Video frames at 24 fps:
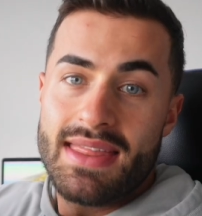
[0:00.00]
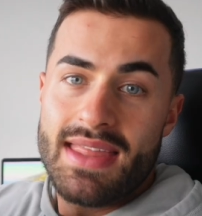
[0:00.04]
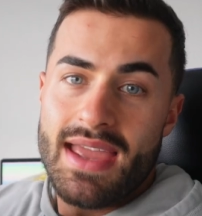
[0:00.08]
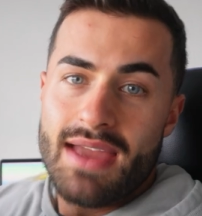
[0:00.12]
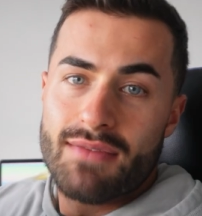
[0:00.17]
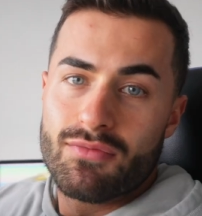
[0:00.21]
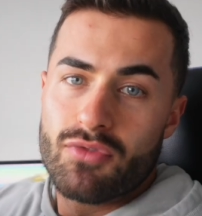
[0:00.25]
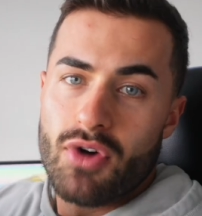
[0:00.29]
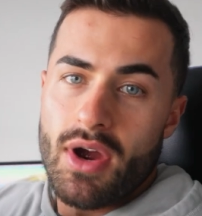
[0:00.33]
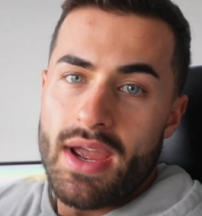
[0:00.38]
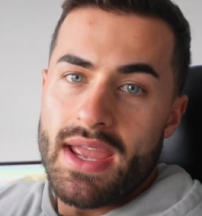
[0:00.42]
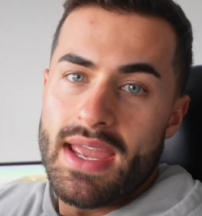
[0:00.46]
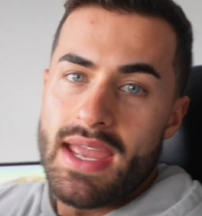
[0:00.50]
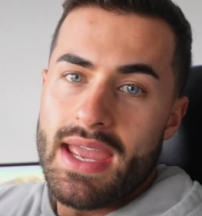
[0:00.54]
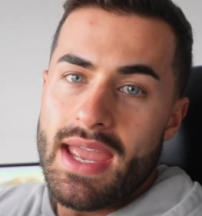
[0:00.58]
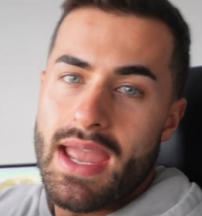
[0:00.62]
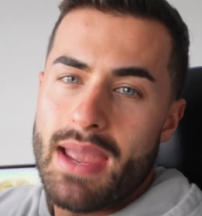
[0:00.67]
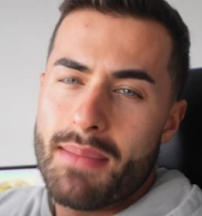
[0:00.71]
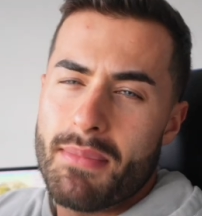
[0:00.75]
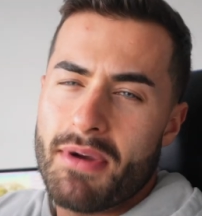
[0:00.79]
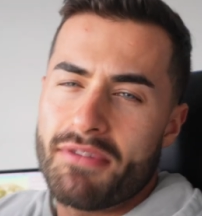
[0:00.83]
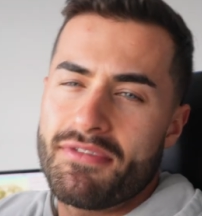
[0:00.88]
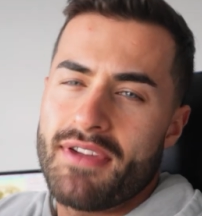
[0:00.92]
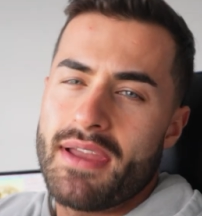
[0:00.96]
then right here
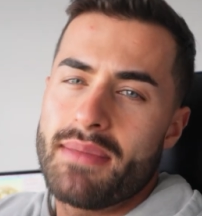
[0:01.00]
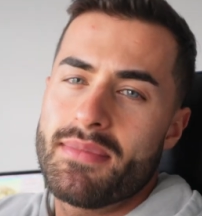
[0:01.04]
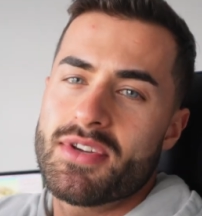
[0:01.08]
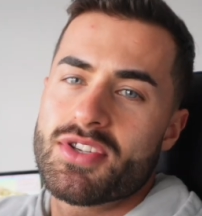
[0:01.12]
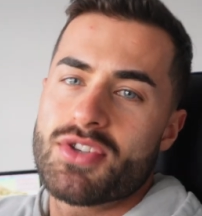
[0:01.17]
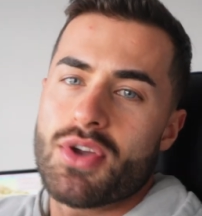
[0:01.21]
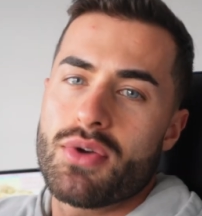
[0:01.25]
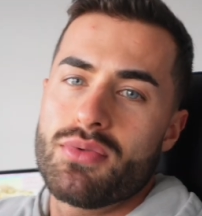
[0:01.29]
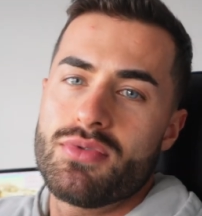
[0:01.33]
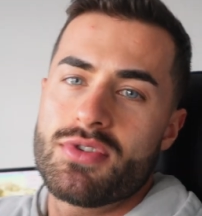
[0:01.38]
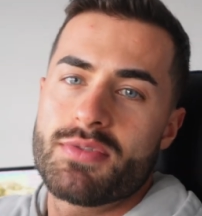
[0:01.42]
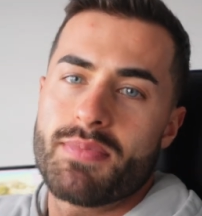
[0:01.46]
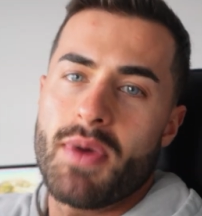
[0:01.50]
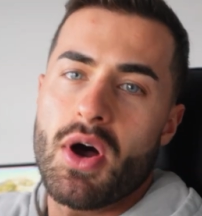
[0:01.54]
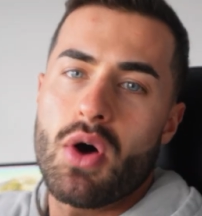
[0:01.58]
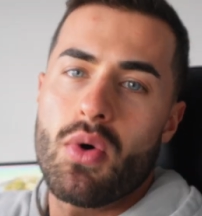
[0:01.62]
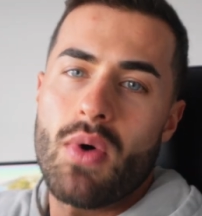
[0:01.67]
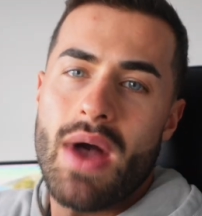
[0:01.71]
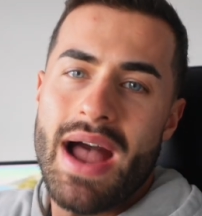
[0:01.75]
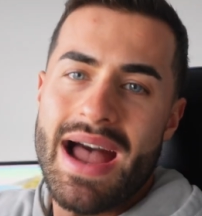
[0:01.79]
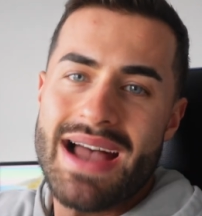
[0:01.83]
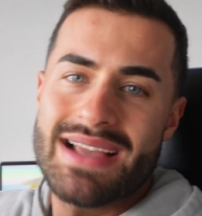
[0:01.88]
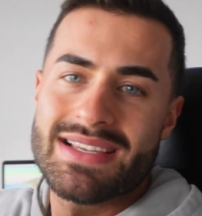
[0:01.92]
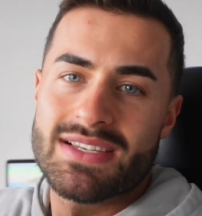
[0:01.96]
in my famous oats bowl,
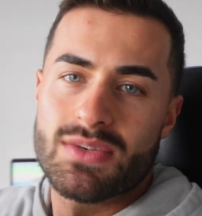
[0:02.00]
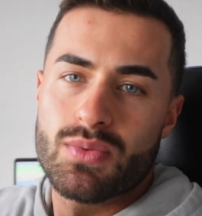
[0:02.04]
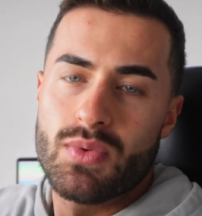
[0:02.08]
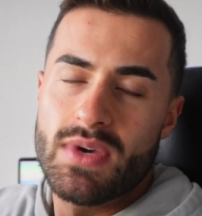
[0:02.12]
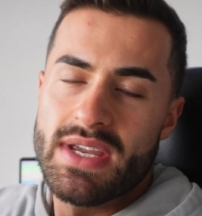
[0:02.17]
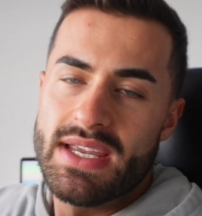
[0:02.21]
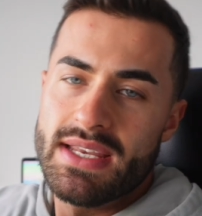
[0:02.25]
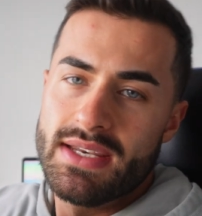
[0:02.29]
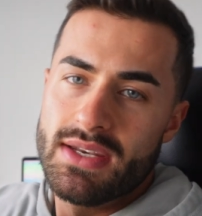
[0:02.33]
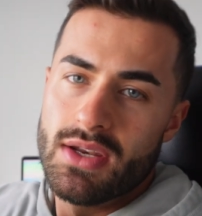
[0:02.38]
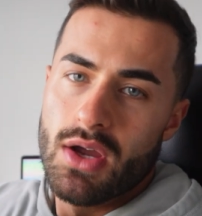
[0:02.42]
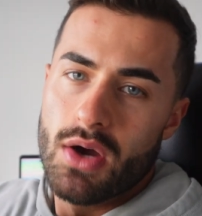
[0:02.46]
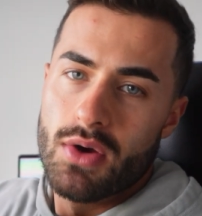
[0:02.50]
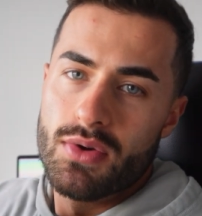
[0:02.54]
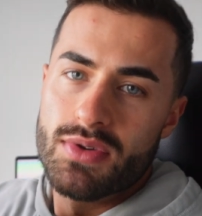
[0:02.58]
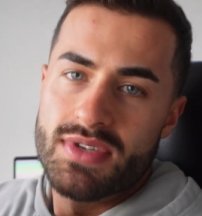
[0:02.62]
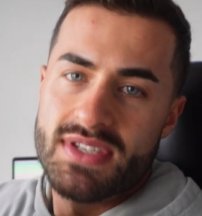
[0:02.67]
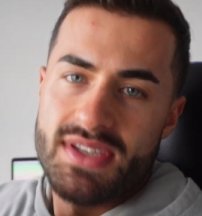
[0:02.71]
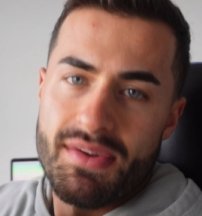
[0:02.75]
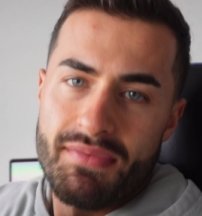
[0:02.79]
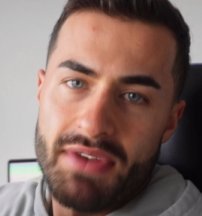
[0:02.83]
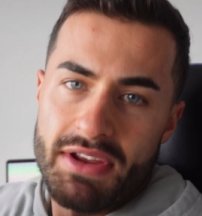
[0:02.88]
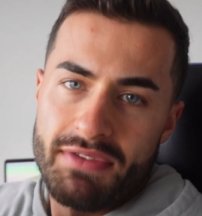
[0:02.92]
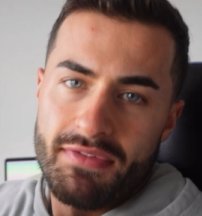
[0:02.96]
as we know,
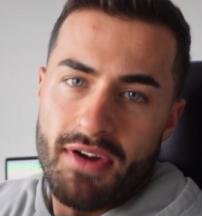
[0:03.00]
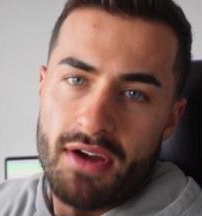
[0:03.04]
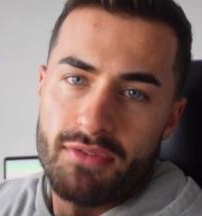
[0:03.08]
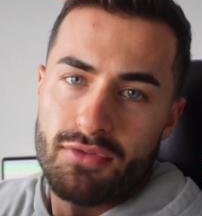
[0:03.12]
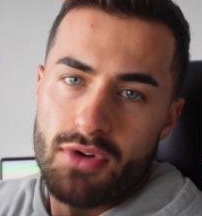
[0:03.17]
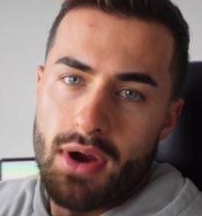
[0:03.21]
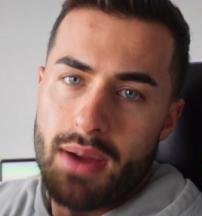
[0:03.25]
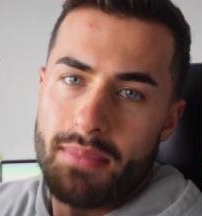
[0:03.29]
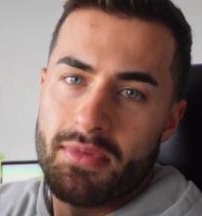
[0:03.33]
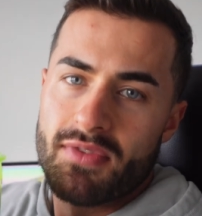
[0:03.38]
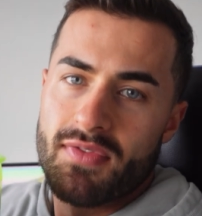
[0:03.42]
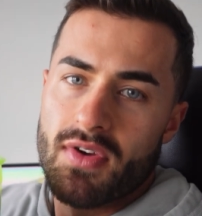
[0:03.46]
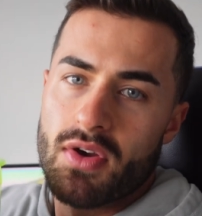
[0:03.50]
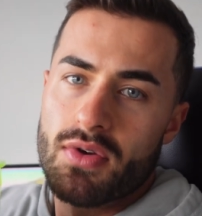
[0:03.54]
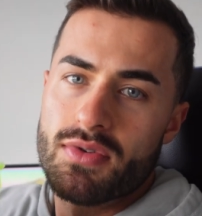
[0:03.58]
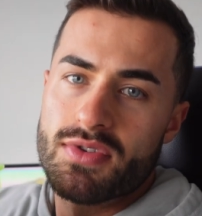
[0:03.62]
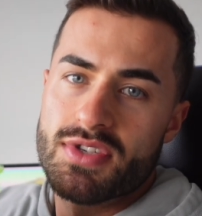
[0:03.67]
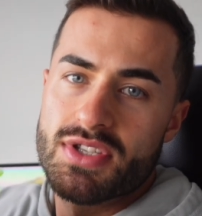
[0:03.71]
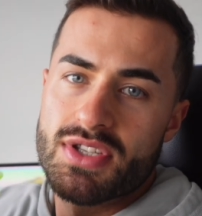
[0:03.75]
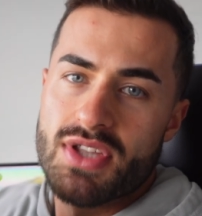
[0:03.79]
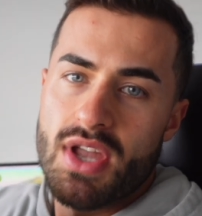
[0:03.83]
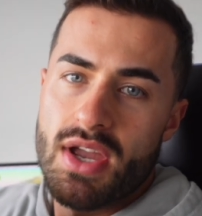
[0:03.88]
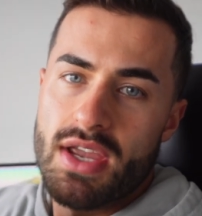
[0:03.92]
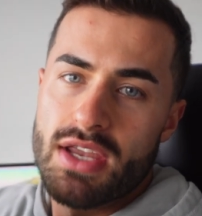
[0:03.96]
75 gram of
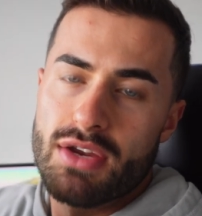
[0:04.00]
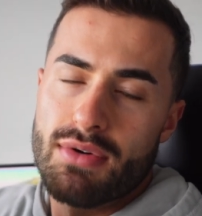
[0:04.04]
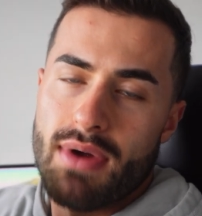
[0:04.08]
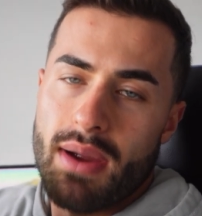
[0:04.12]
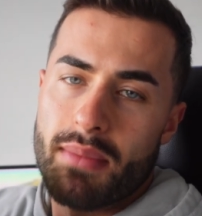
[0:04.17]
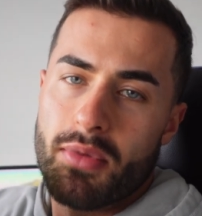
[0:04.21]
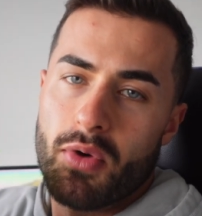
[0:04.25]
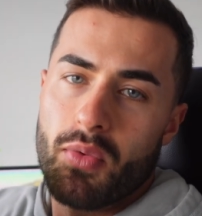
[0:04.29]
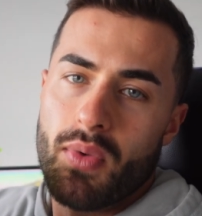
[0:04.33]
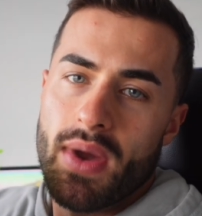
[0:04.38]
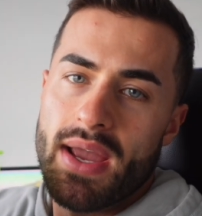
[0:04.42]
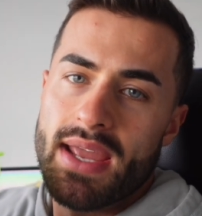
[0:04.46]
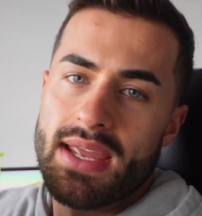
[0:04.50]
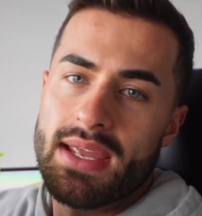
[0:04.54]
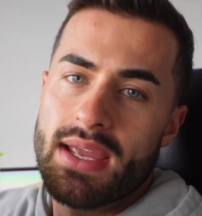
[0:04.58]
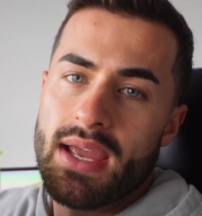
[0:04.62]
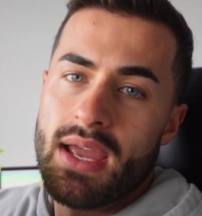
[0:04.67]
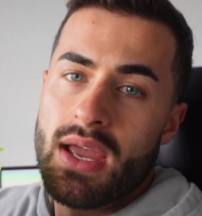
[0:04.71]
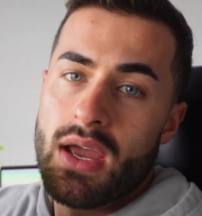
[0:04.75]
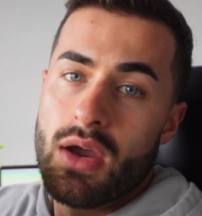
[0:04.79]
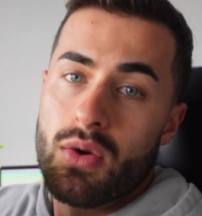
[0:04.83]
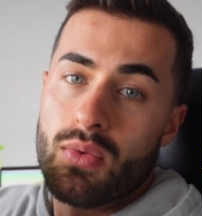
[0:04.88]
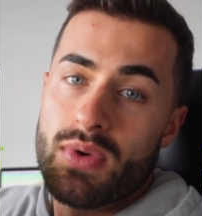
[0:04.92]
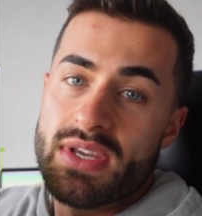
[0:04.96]
oats, 30 gram of whey
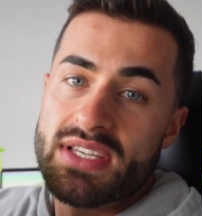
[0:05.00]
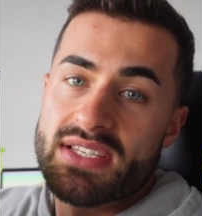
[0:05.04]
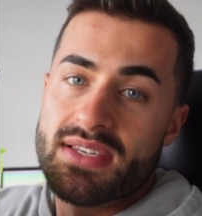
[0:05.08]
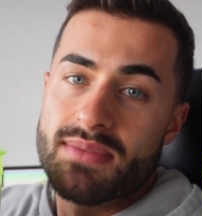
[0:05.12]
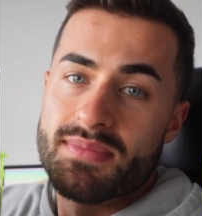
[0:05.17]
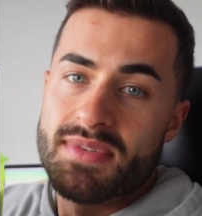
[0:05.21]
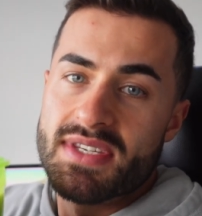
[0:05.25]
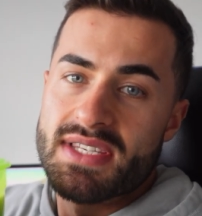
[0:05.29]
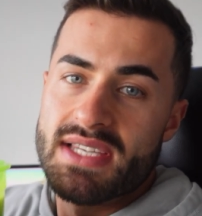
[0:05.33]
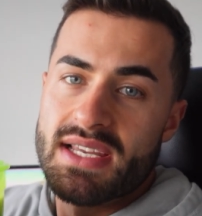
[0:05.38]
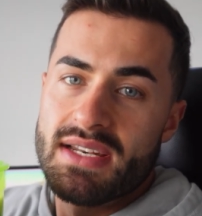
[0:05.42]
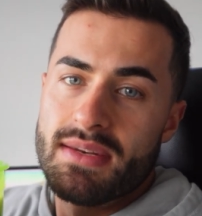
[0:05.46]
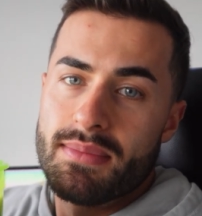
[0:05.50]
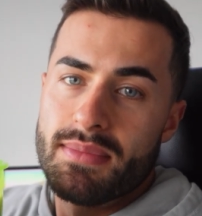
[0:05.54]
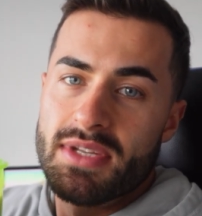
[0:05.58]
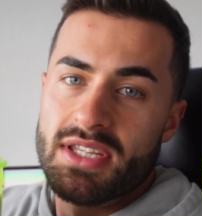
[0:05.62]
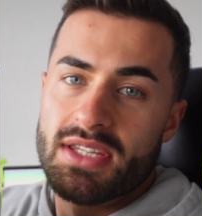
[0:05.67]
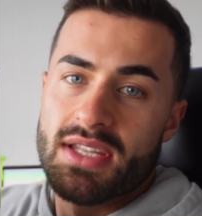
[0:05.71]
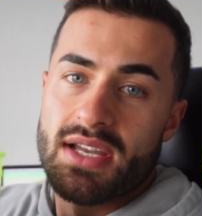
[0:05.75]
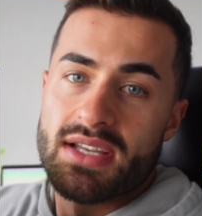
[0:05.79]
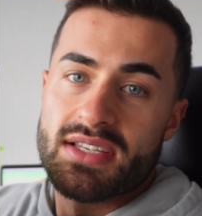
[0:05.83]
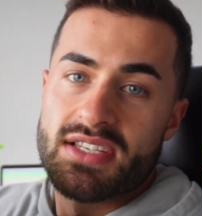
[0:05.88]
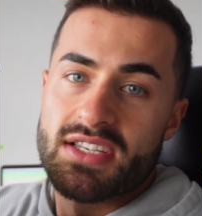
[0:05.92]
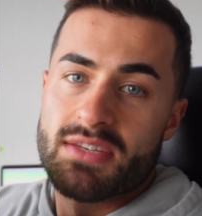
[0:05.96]
with some cinnamon
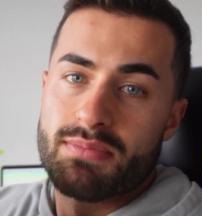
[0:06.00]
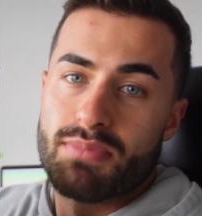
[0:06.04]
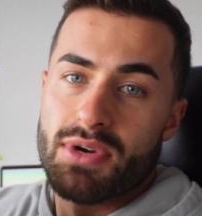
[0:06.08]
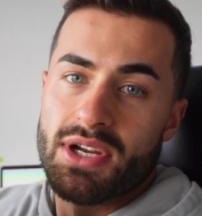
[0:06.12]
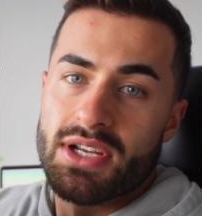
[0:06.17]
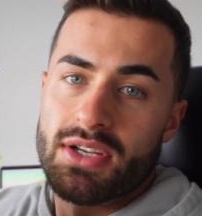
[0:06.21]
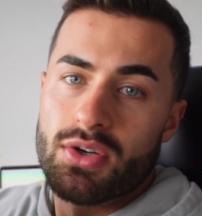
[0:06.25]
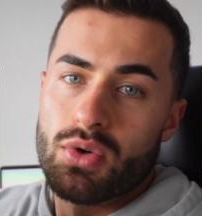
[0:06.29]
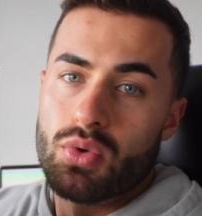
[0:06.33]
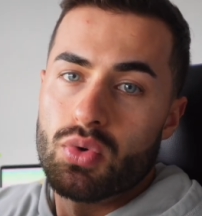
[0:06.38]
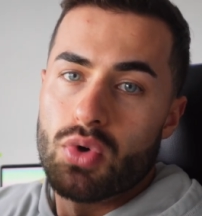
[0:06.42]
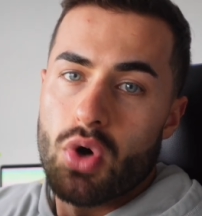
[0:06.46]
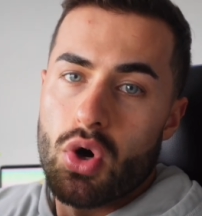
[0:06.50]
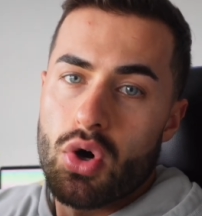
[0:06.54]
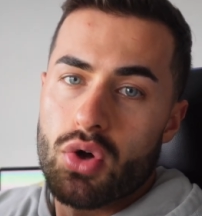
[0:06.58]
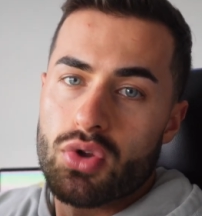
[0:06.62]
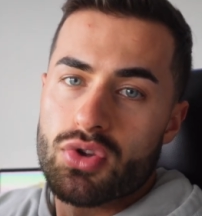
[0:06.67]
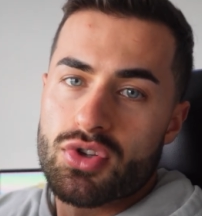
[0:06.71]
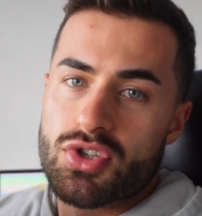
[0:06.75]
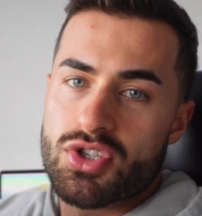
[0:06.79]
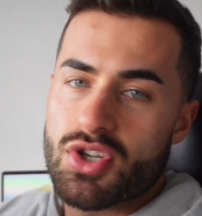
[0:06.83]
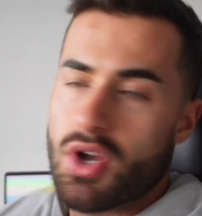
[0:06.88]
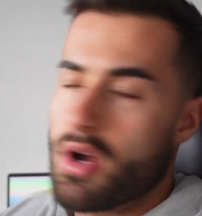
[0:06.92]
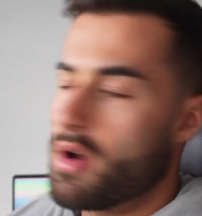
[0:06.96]
dust sprinkled on
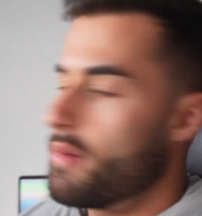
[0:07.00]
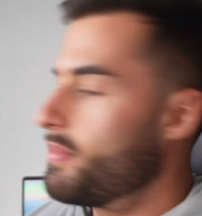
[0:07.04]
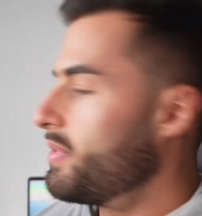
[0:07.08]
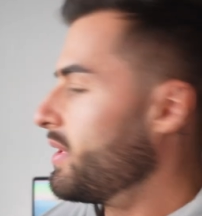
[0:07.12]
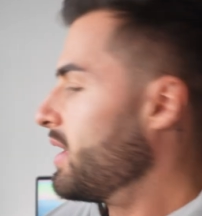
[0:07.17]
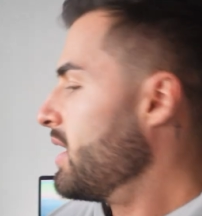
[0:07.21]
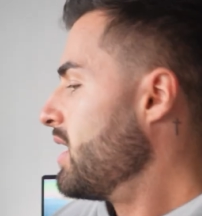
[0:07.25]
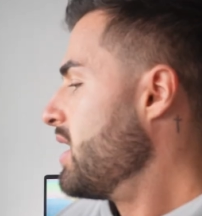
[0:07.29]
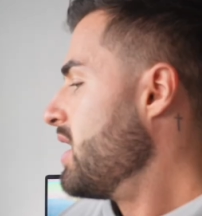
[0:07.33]
top.